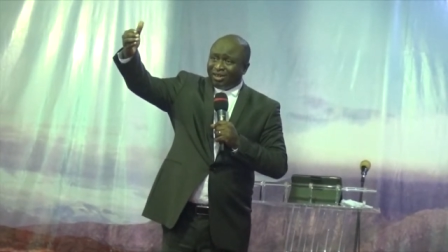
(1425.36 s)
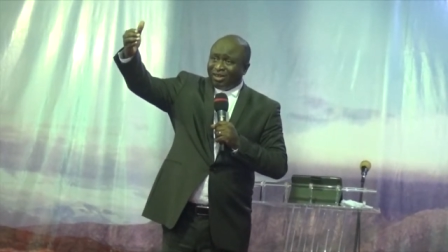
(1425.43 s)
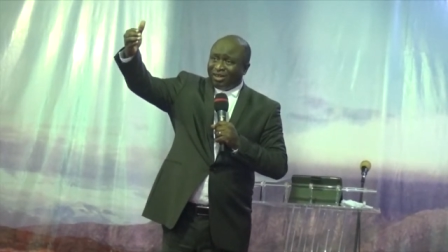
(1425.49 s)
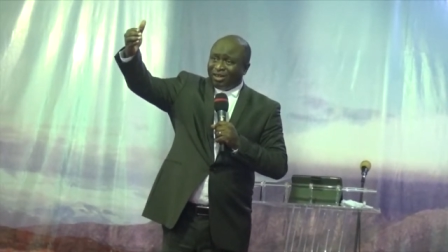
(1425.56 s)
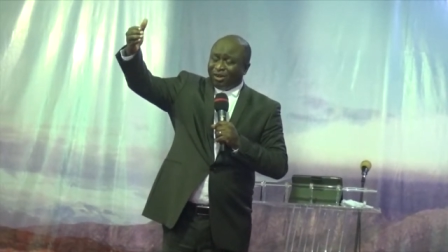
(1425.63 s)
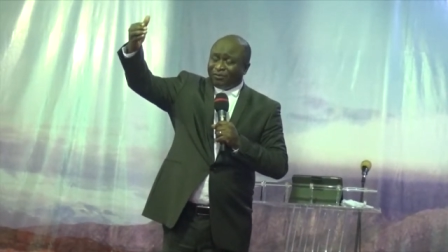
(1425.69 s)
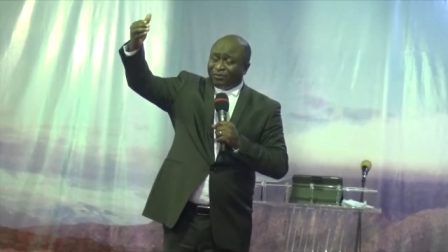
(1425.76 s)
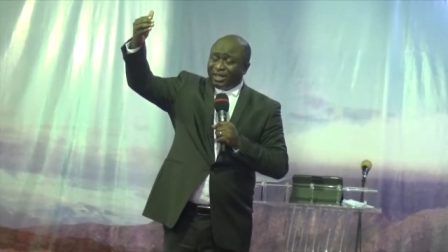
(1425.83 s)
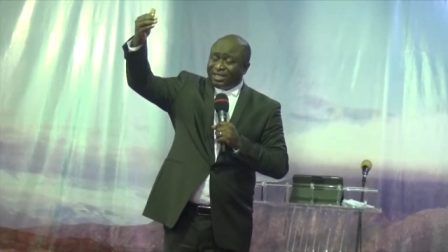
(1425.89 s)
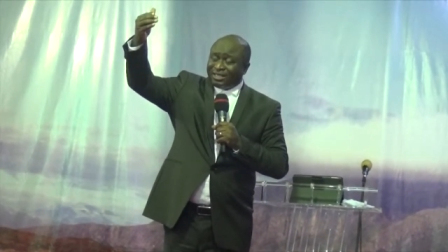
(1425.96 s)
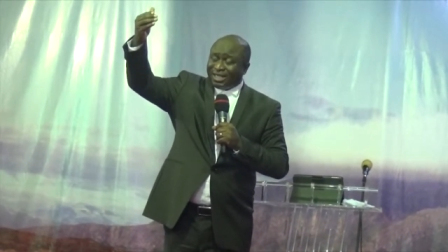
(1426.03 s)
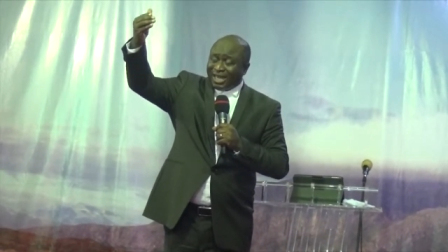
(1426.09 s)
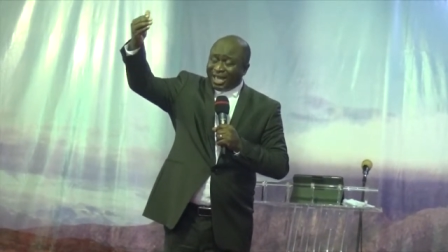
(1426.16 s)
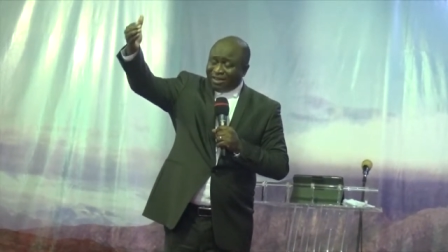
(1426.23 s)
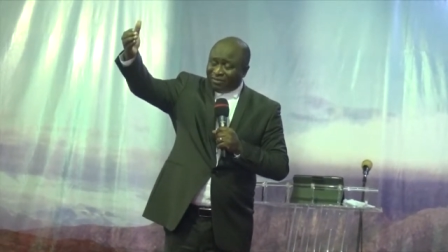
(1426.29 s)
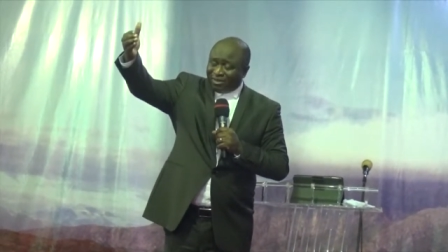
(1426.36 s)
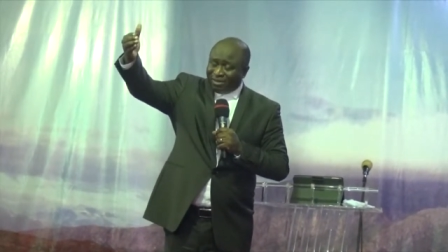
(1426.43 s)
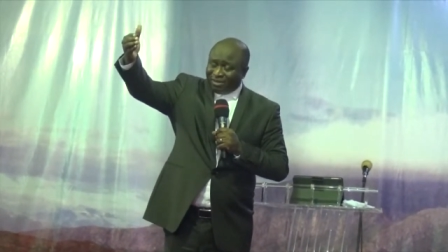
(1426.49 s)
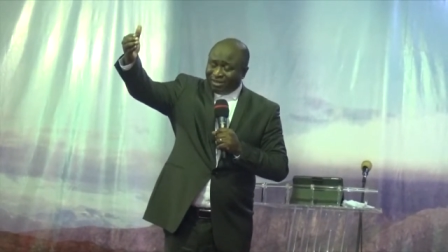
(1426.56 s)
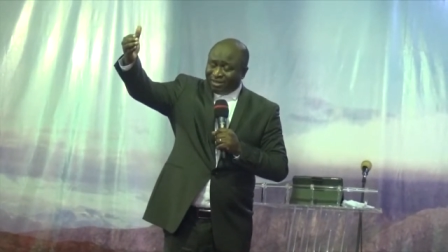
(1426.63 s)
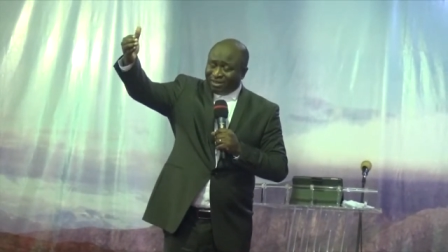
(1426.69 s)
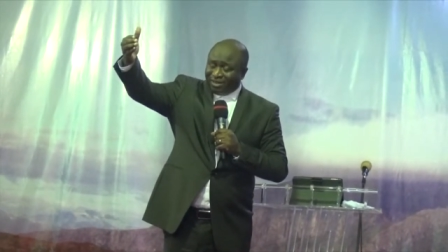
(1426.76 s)
of things in heaven,
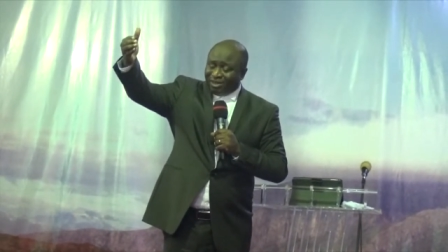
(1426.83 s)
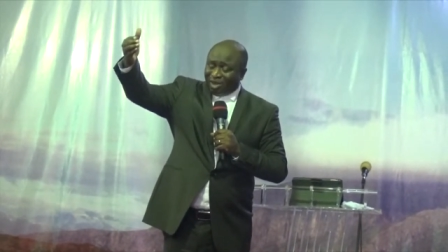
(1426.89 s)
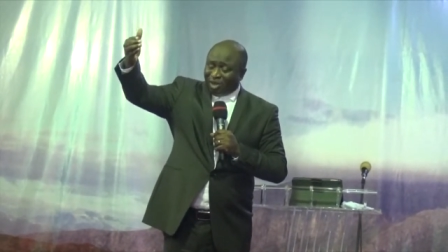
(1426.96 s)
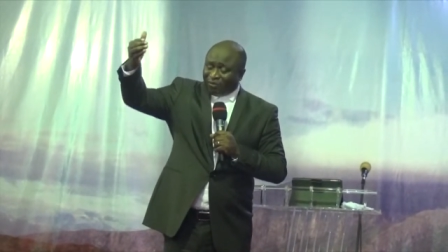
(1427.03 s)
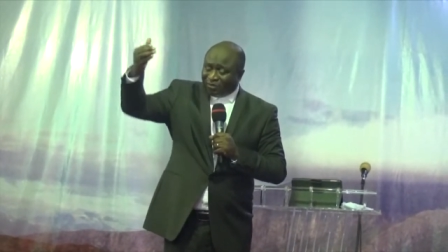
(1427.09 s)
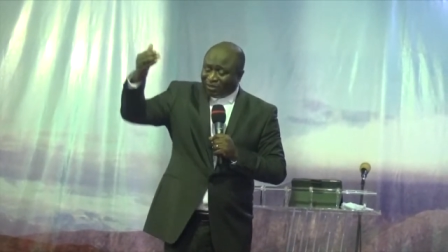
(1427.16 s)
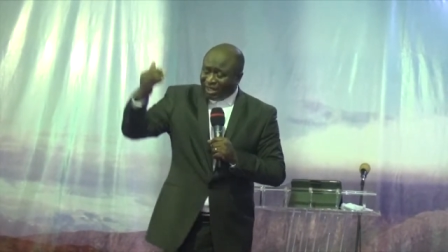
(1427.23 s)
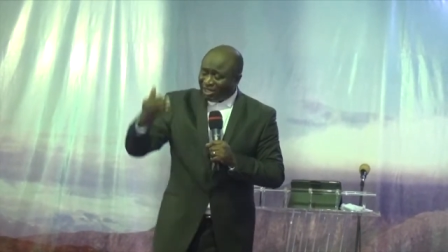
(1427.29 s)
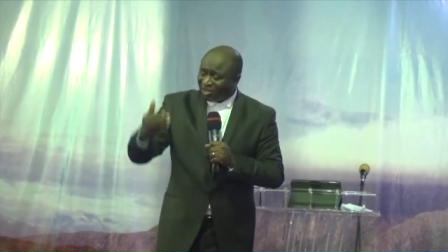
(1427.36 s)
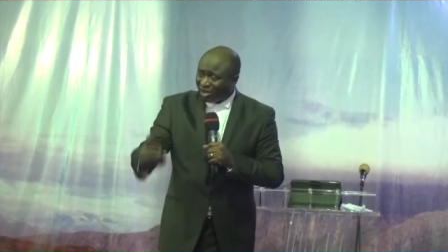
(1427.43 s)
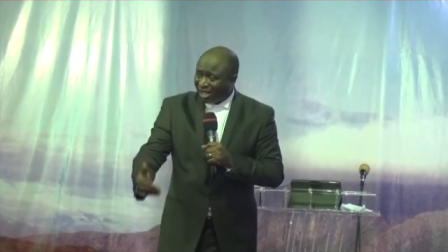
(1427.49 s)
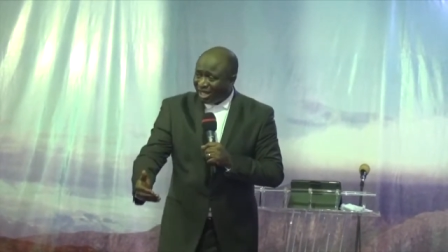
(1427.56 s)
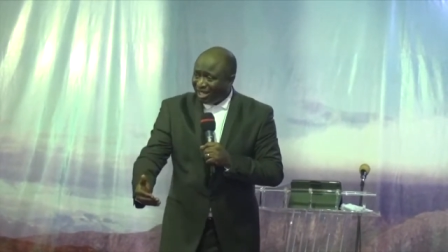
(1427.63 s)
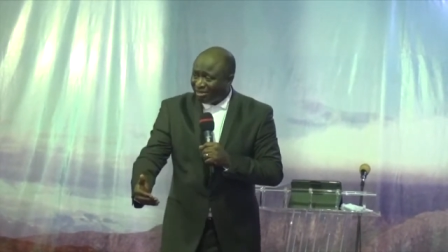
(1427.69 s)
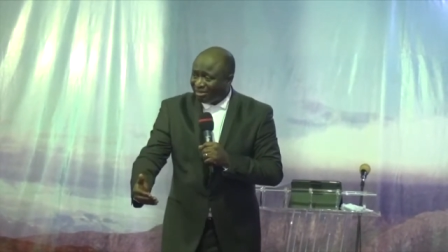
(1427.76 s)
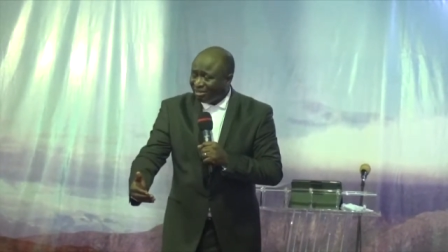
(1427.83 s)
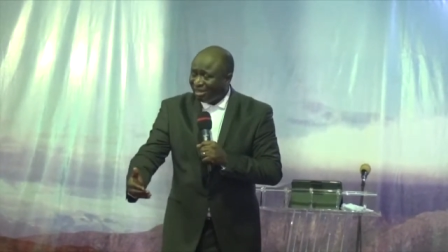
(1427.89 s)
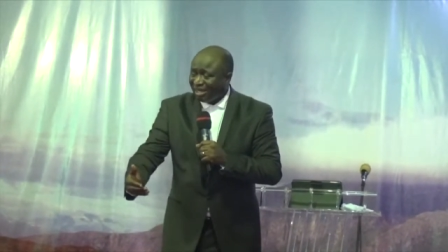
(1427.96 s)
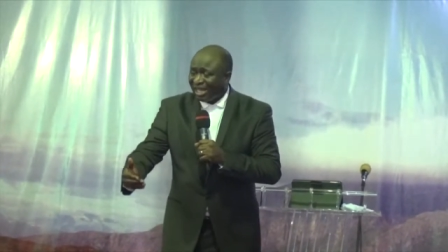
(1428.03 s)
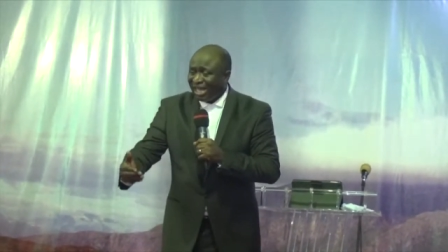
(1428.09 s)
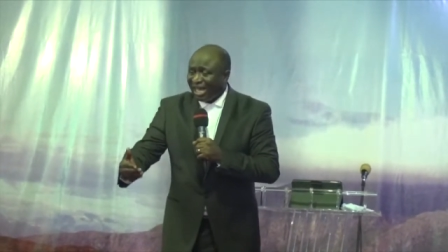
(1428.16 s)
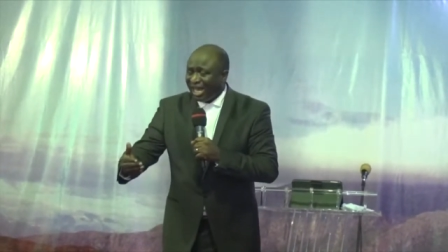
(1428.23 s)
of things on earth,
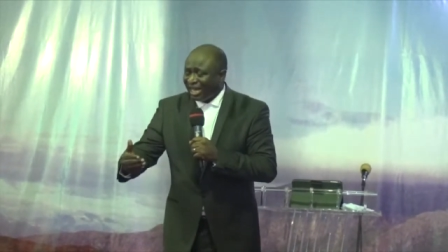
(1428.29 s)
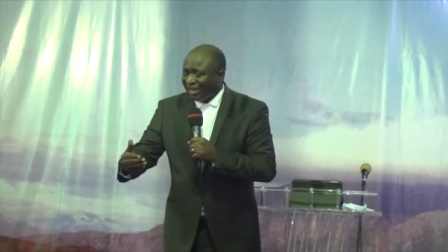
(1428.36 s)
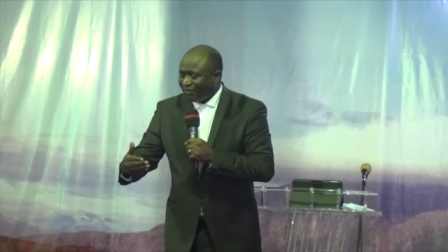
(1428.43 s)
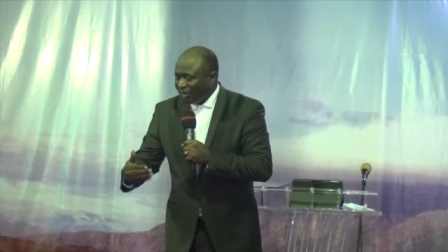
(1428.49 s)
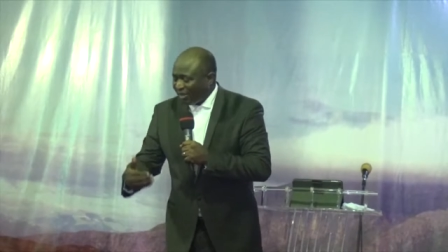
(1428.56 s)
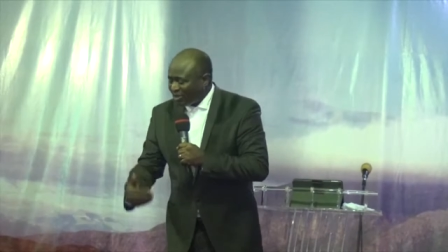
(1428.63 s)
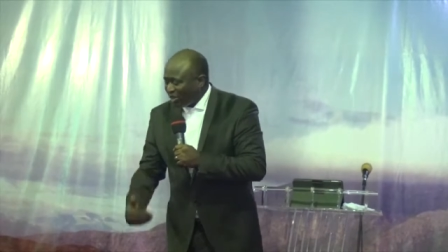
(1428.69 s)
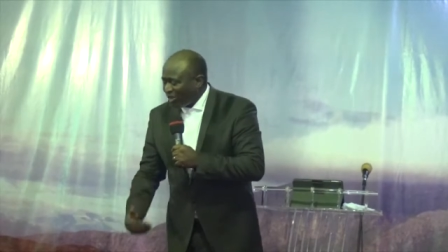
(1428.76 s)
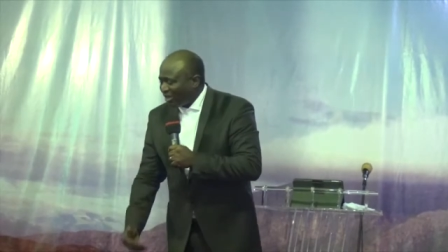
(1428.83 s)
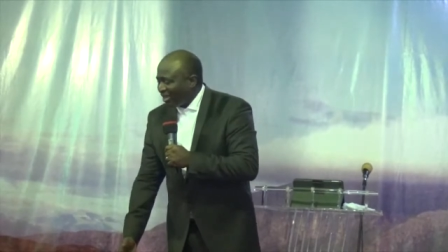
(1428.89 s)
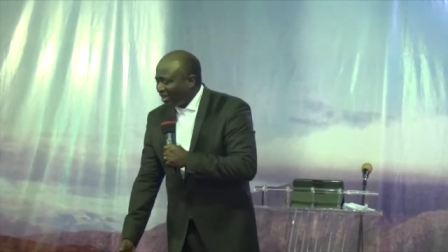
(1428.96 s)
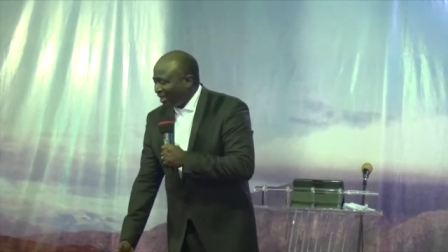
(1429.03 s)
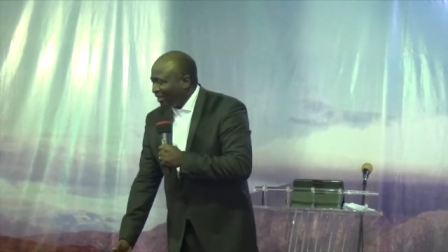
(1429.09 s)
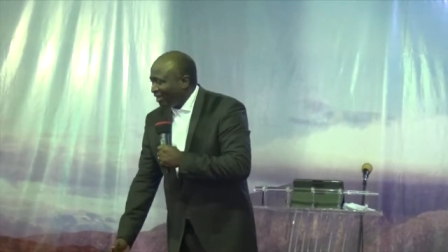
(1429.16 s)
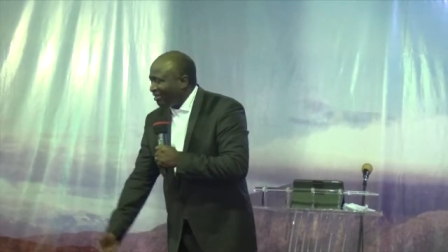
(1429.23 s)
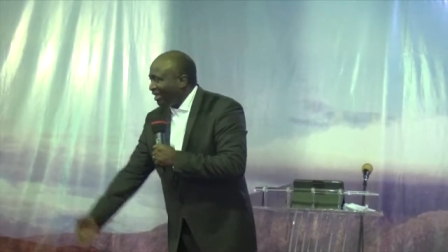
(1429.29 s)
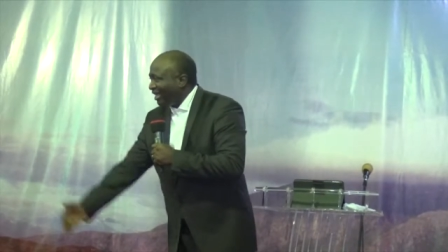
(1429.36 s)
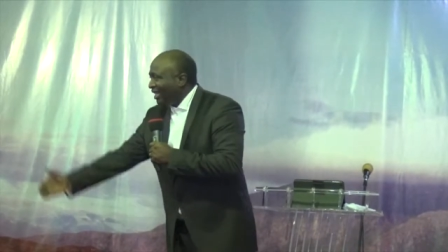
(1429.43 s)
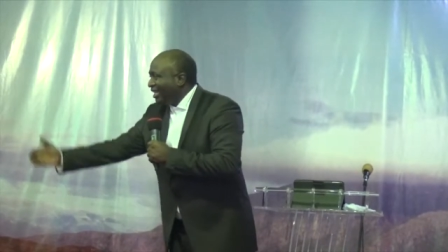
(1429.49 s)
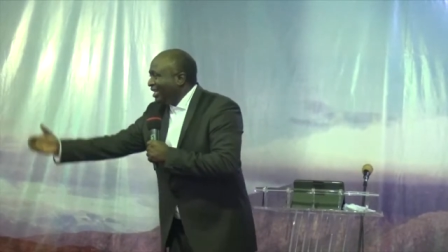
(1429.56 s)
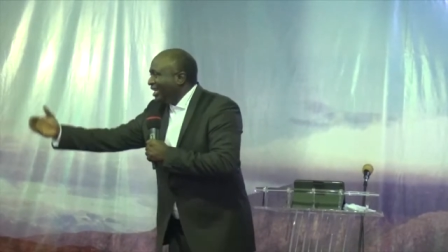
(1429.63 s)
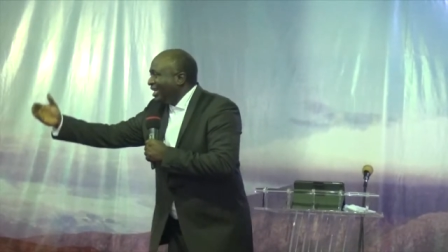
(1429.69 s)
and things under the earth. Then
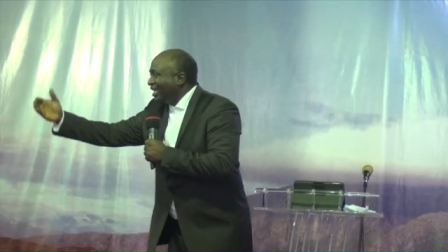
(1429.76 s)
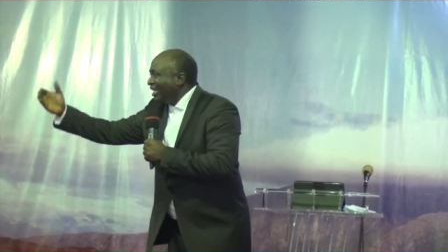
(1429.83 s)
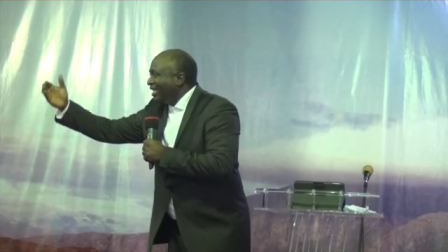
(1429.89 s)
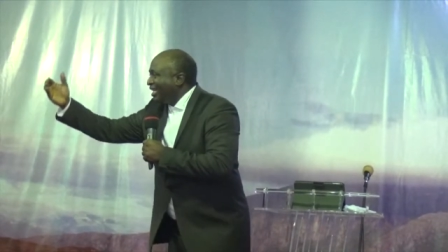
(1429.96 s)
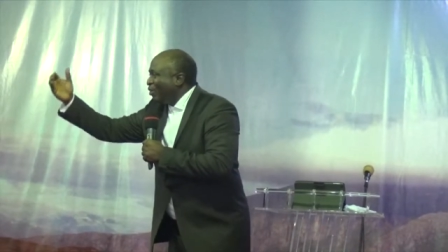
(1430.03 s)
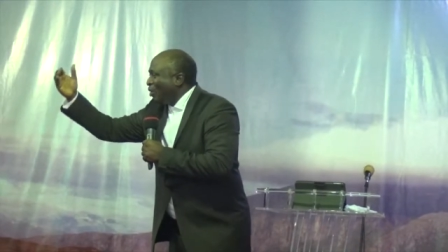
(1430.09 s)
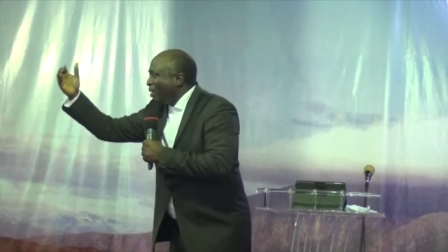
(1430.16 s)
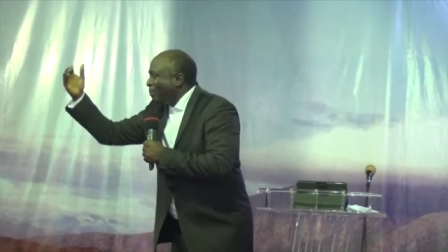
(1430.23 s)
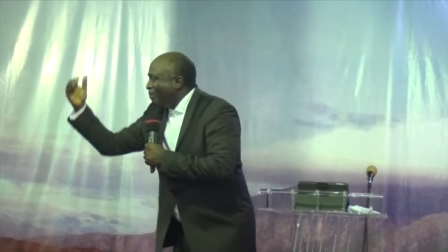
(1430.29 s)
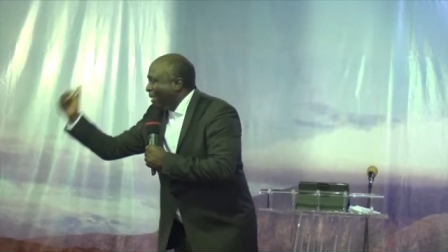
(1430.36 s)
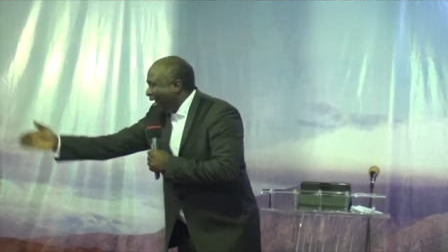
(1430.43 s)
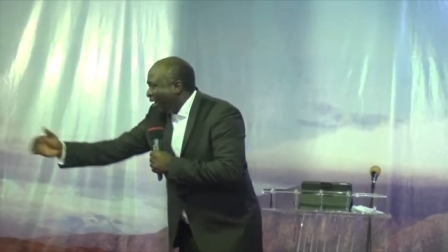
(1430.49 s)
they, they will bow